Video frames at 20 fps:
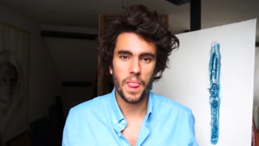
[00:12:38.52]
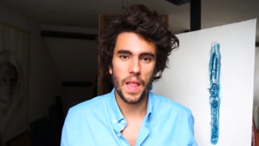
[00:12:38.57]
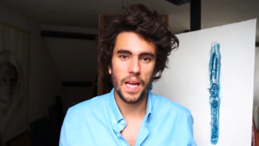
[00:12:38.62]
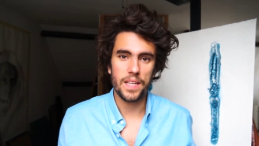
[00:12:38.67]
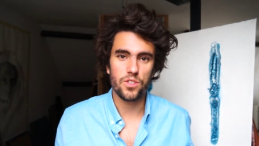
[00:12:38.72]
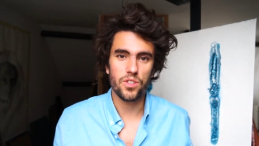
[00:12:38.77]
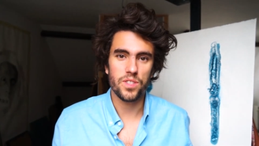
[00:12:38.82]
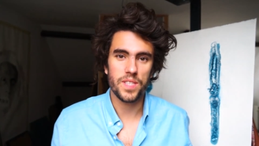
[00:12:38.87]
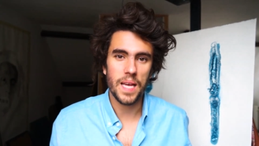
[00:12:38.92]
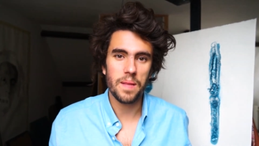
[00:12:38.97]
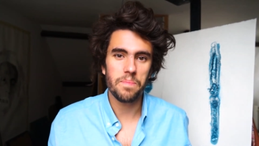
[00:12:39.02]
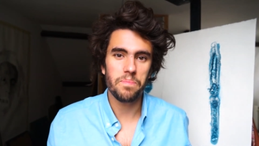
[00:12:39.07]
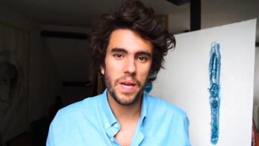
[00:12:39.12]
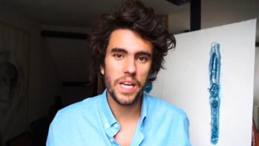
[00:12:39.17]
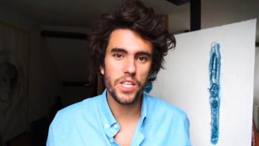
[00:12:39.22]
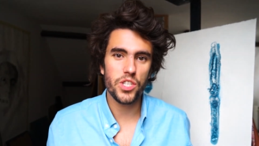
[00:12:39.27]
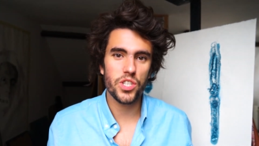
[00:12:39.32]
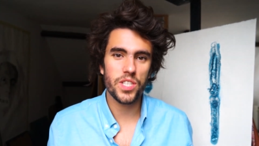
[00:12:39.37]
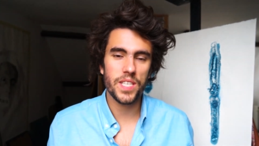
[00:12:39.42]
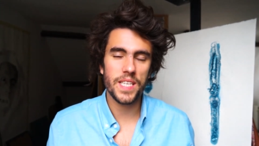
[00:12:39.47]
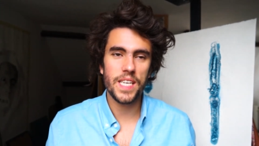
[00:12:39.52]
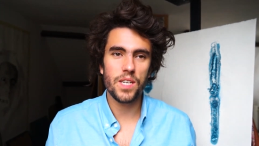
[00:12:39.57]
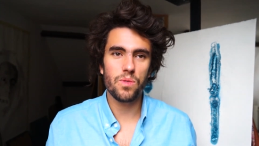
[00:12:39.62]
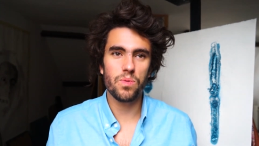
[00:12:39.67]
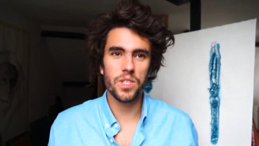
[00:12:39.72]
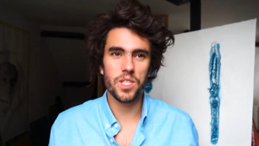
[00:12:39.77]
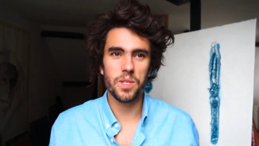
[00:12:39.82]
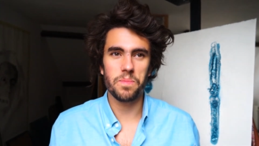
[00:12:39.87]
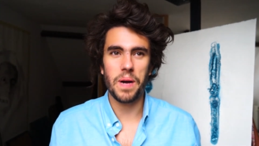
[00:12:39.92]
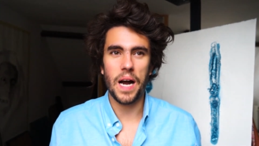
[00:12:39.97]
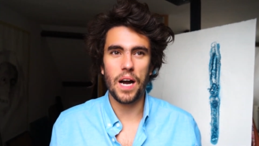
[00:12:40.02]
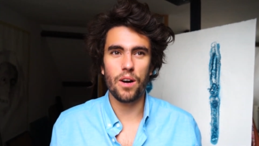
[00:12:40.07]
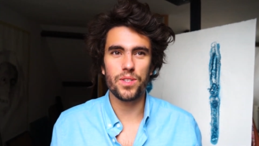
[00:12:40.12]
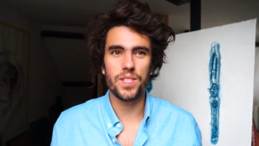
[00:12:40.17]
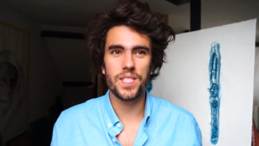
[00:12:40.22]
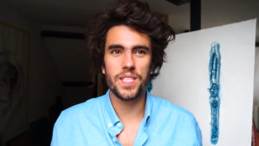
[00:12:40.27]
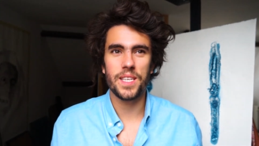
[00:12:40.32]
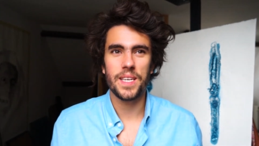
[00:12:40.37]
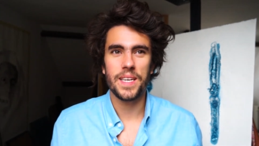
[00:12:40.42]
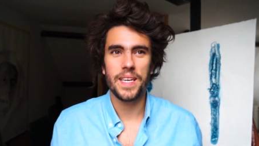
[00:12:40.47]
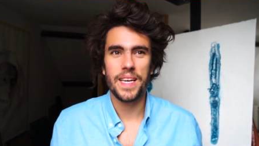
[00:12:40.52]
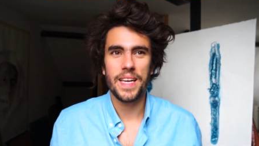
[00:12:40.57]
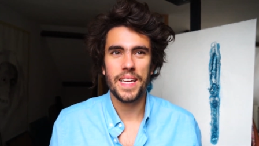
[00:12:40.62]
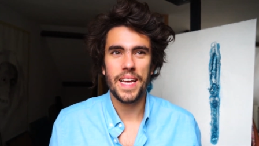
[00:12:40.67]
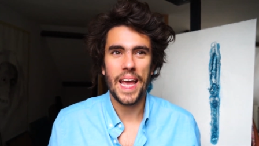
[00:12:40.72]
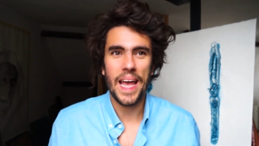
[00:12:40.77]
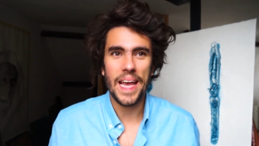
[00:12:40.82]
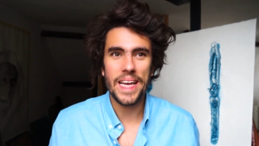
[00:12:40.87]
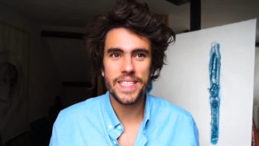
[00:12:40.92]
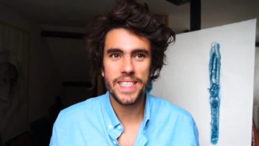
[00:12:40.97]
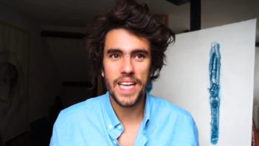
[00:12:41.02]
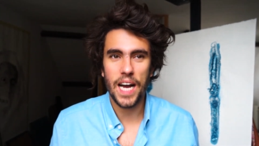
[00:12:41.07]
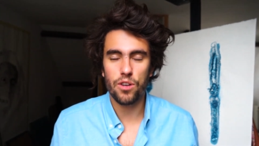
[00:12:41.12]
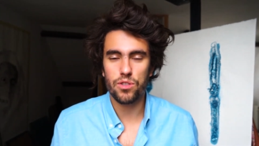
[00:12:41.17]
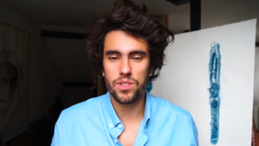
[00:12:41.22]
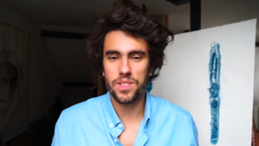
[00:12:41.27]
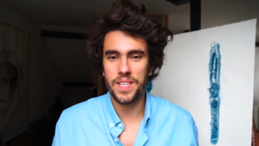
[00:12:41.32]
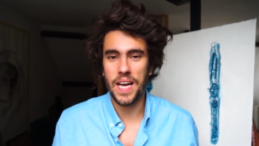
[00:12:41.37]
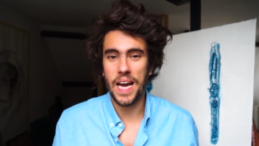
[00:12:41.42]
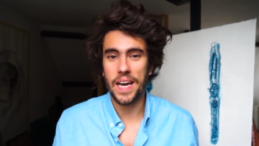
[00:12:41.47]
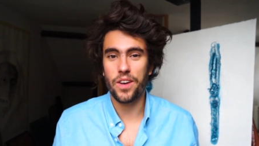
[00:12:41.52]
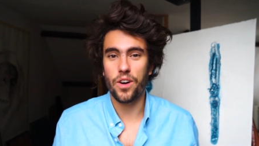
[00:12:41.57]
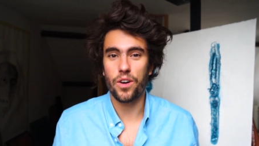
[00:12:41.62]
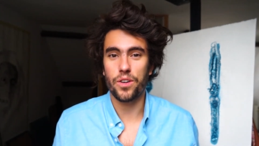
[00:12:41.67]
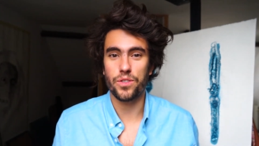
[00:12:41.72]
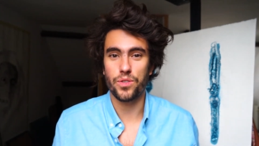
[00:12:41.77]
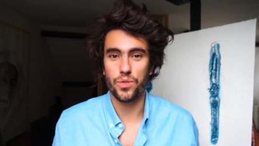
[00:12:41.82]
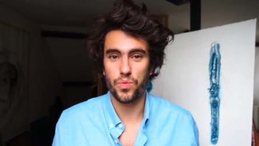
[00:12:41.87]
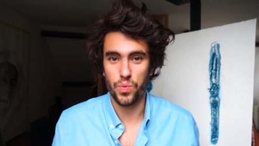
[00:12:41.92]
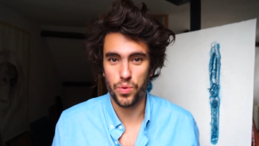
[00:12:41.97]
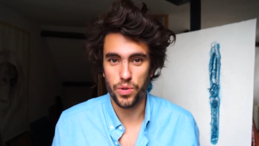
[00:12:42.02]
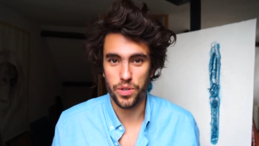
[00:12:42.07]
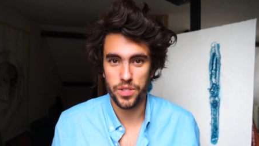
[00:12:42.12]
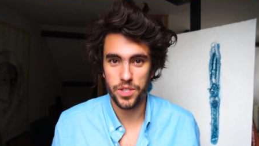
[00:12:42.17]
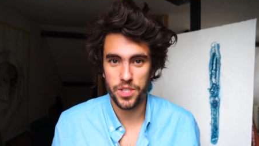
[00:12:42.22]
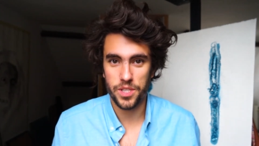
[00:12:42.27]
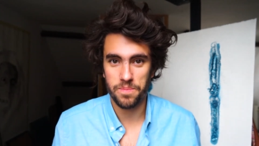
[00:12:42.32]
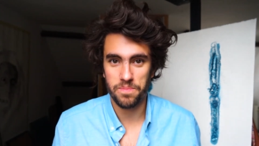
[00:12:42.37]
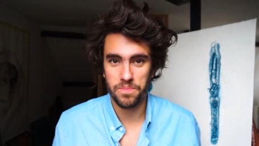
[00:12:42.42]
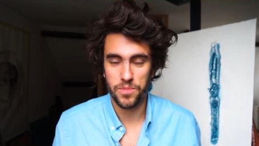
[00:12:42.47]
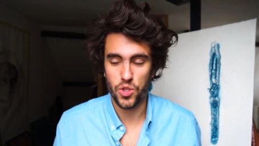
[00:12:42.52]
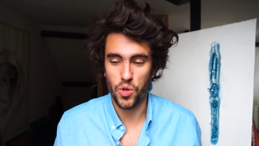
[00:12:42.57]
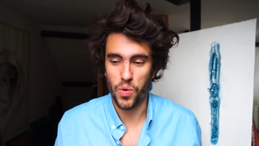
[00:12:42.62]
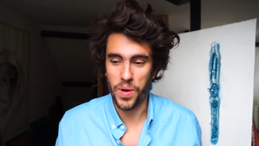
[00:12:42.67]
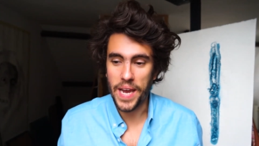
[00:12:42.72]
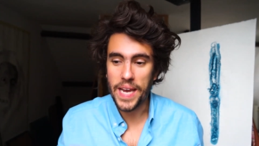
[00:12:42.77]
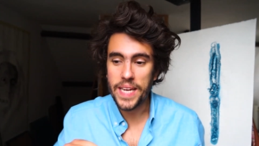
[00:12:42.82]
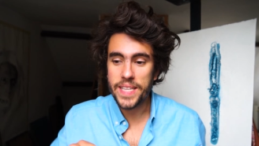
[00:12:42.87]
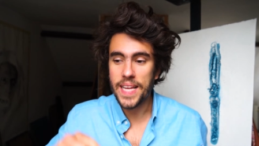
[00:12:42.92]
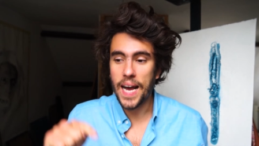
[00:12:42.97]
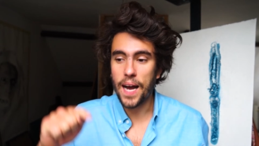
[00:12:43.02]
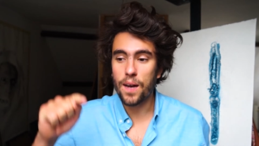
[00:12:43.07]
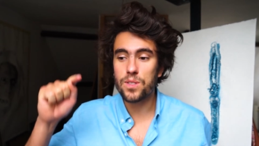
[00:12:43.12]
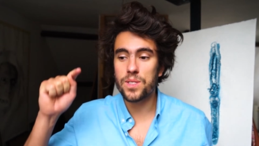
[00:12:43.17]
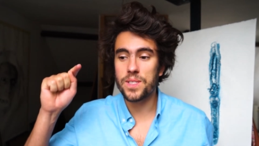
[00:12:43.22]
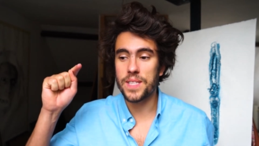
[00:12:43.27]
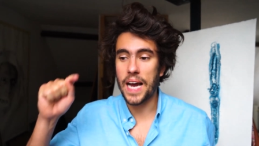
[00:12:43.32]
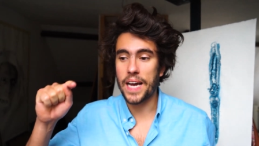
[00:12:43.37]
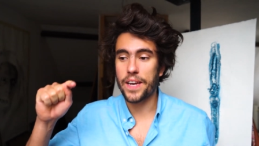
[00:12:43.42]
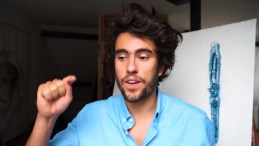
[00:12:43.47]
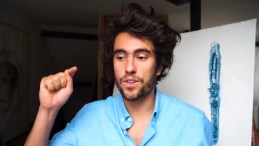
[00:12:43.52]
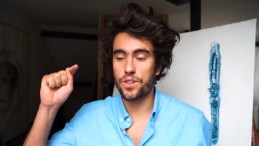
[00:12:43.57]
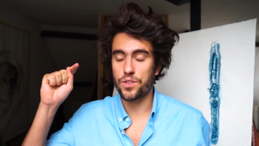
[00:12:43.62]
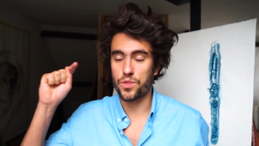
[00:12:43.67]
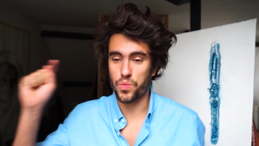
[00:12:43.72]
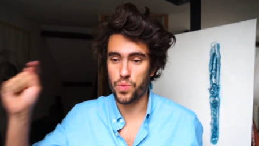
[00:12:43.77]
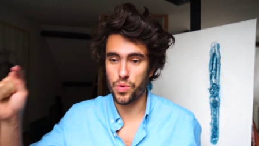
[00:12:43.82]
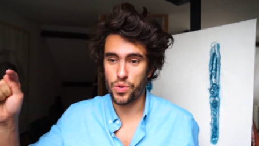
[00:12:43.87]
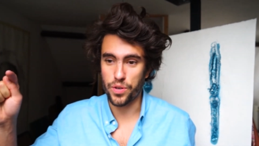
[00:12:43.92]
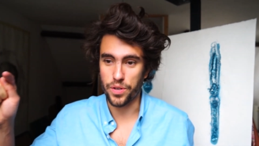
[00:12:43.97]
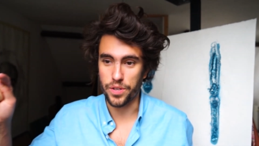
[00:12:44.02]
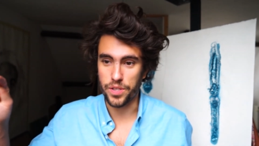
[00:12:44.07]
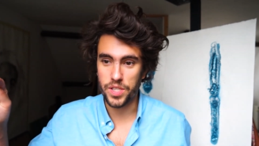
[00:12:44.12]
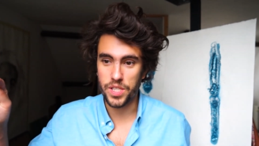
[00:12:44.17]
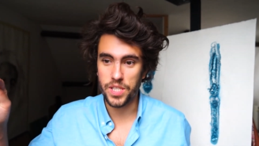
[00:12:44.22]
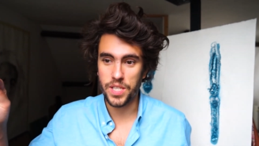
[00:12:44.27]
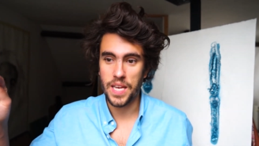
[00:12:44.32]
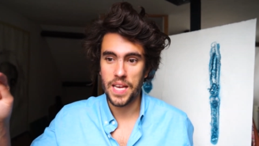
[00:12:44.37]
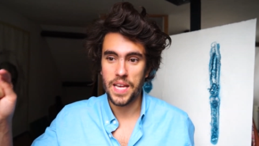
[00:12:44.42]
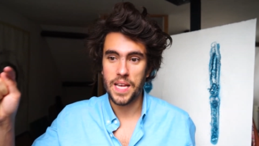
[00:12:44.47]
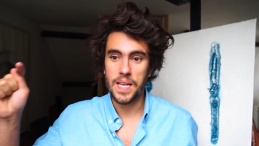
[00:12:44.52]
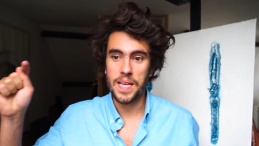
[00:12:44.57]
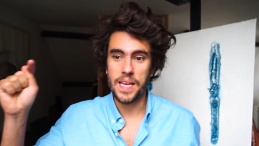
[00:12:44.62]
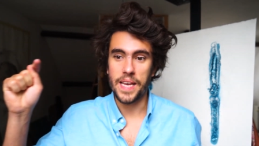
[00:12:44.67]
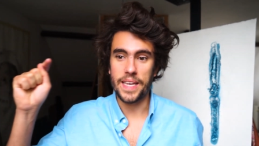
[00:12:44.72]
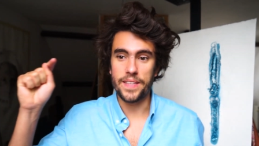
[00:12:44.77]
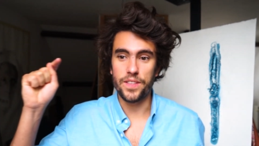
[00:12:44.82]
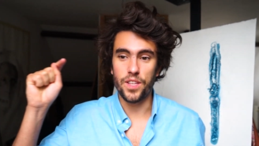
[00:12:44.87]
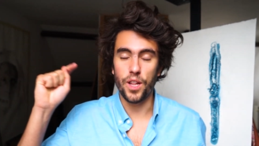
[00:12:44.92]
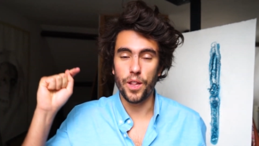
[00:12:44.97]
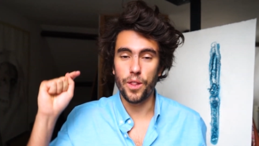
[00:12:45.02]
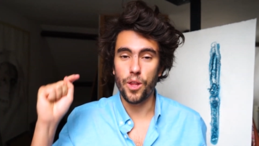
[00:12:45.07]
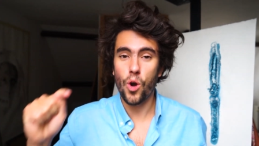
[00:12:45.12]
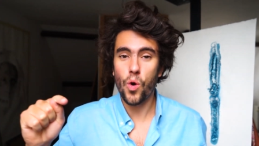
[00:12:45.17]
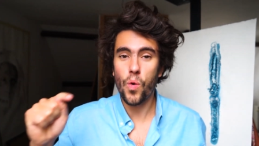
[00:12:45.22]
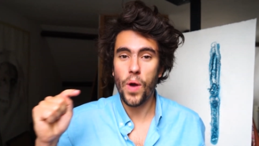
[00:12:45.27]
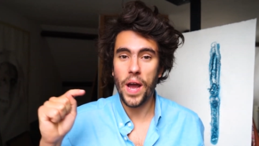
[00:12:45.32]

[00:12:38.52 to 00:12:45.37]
And so 10 pages equals about 8,900 words. So 8,900 words in the low